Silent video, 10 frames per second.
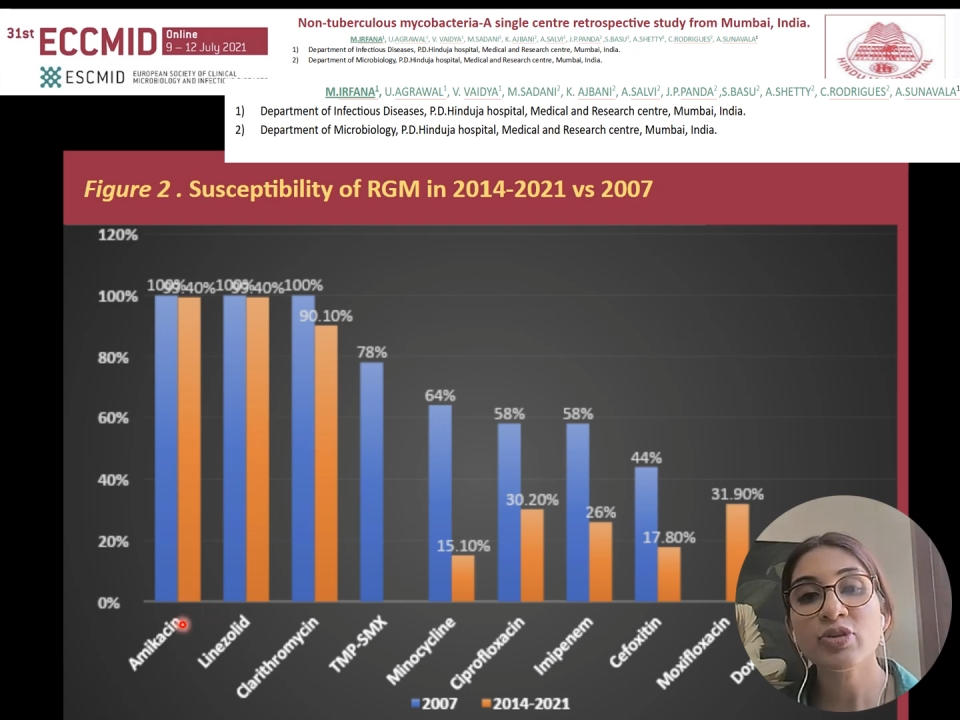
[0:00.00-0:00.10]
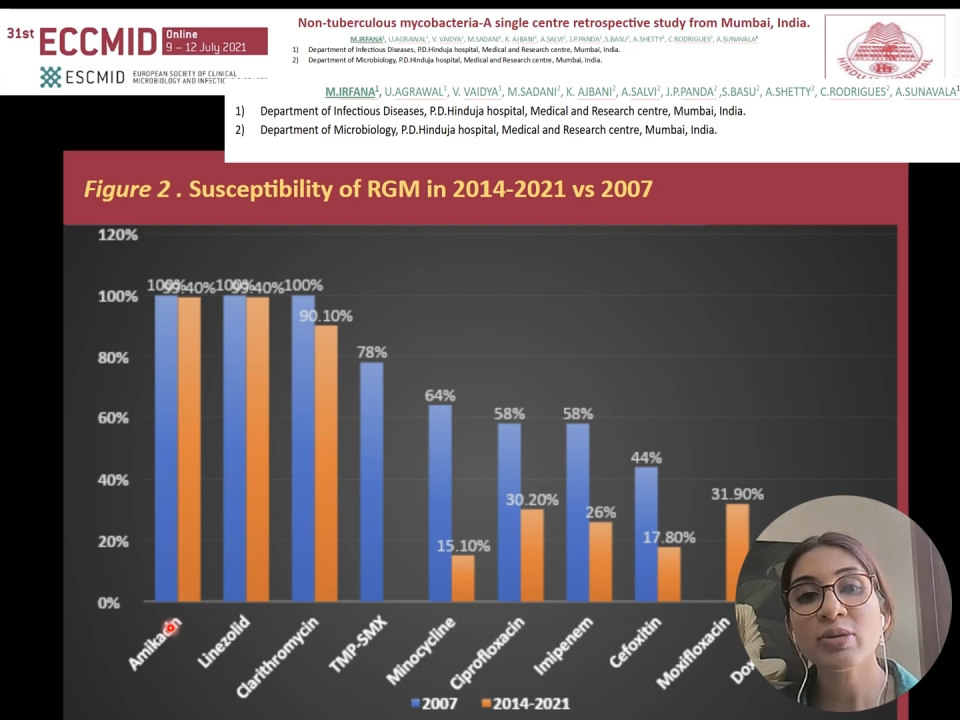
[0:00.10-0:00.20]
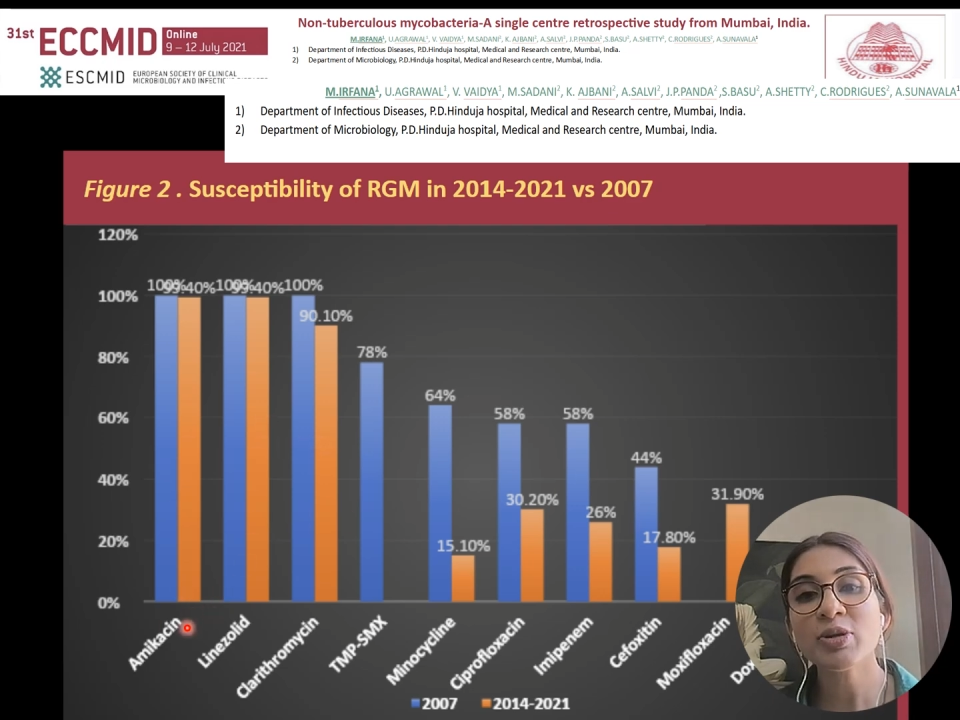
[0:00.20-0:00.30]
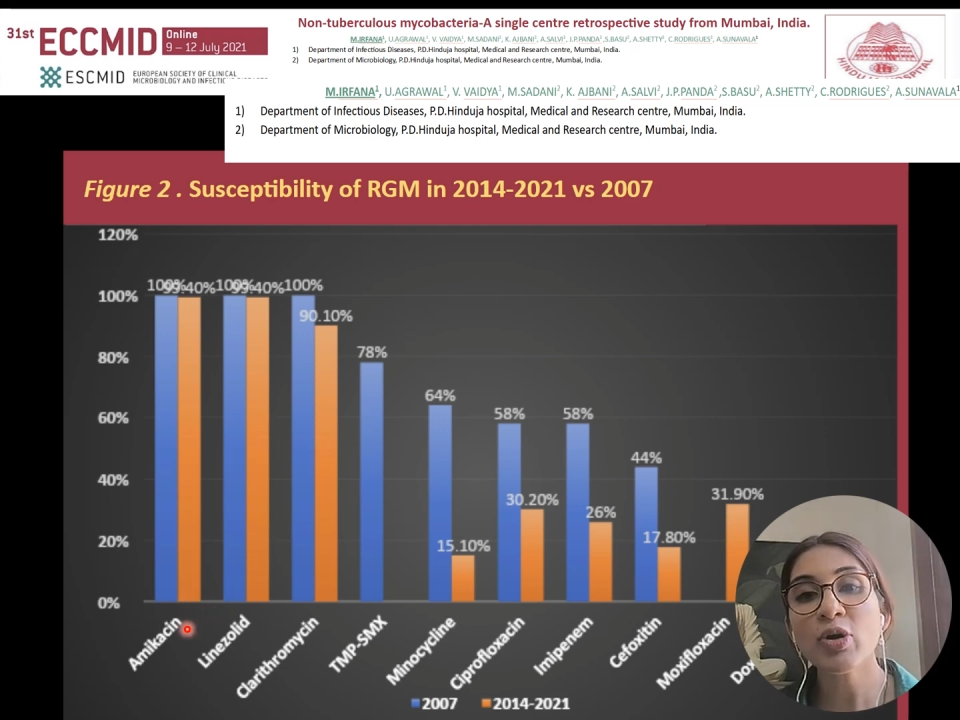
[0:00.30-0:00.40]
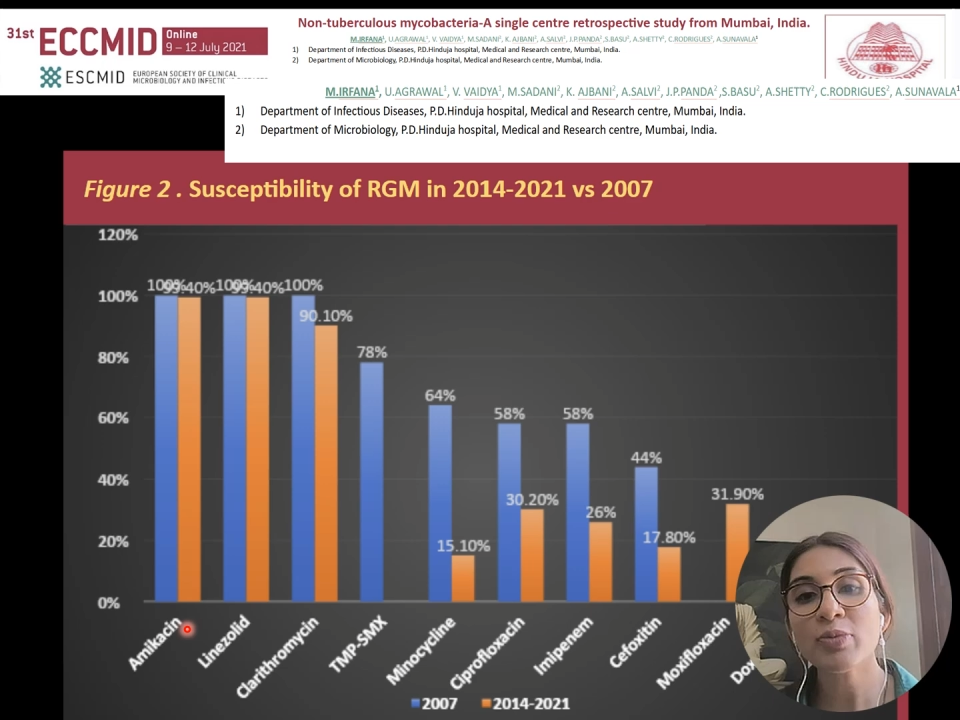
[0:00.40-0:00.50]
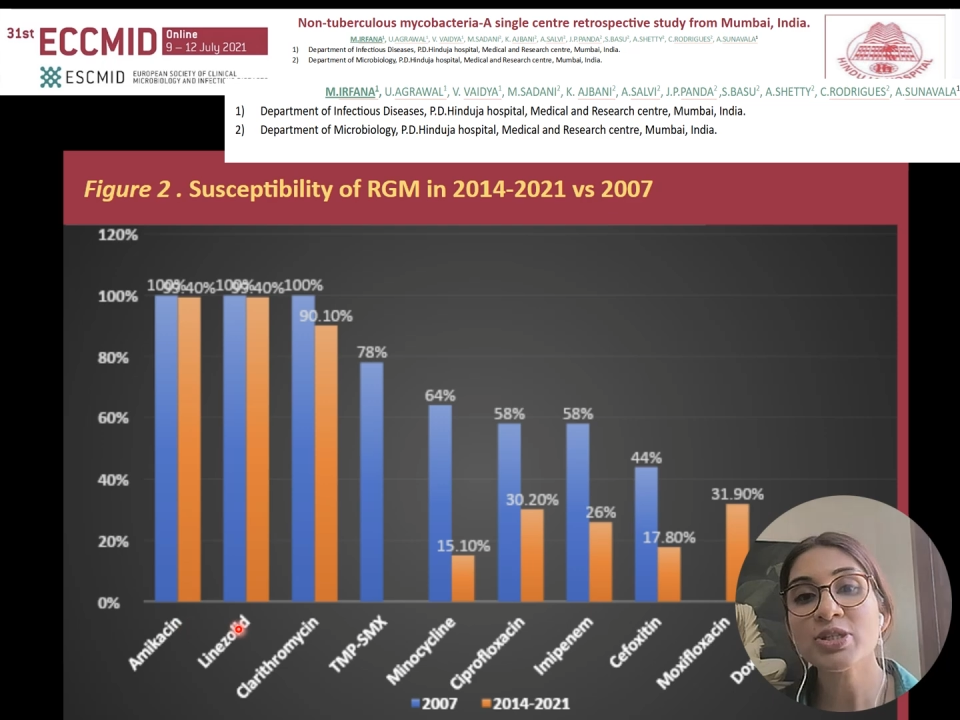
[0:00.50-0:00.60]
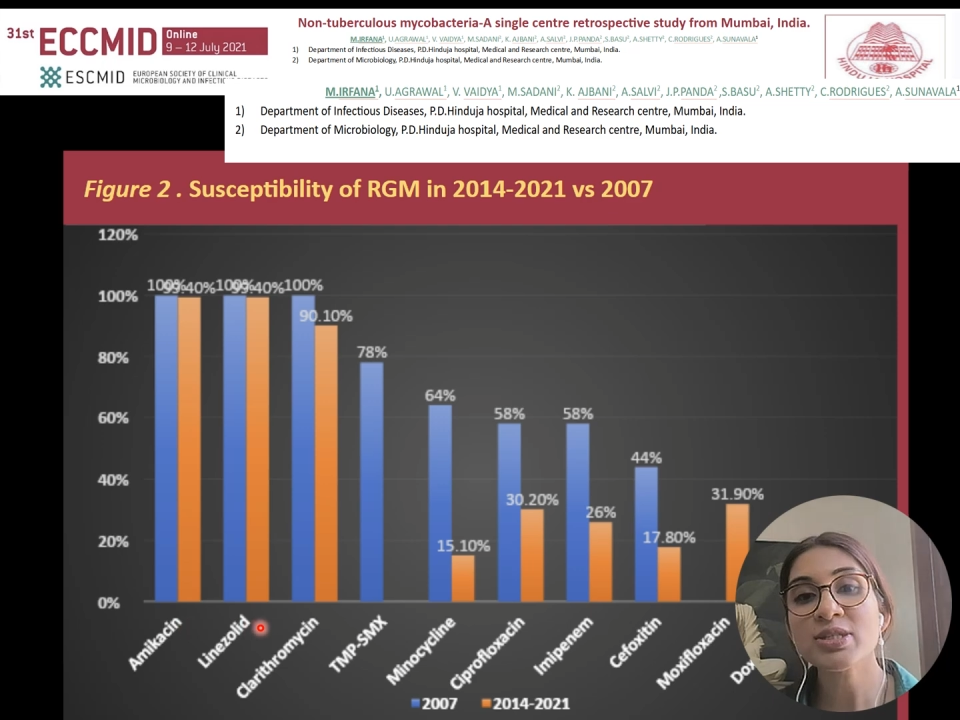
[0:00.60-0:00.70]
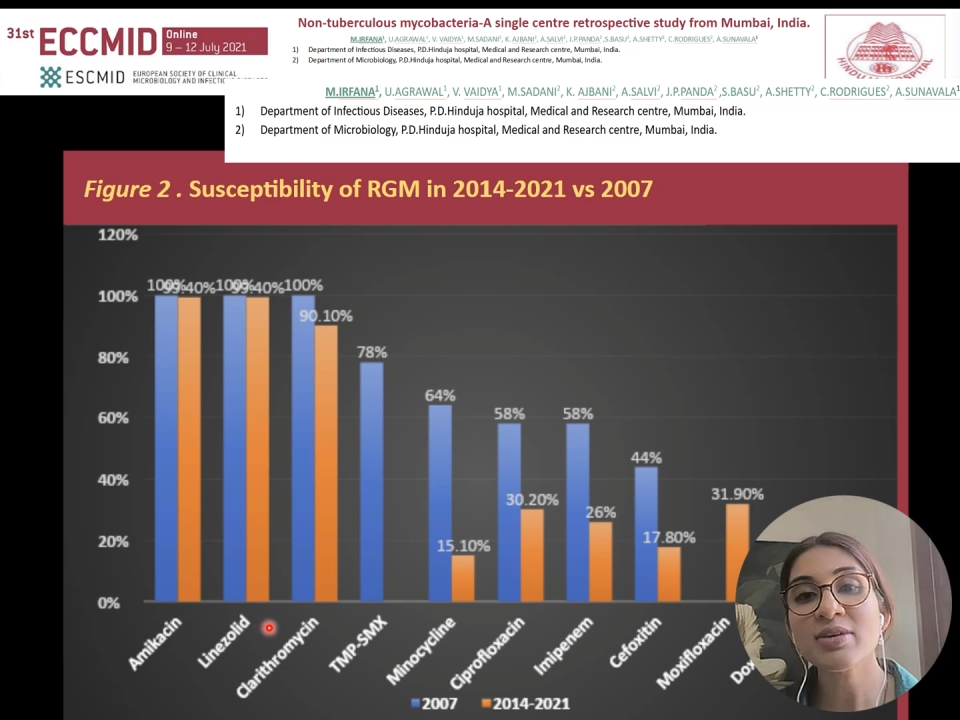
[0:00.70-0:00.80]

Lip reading: treatment options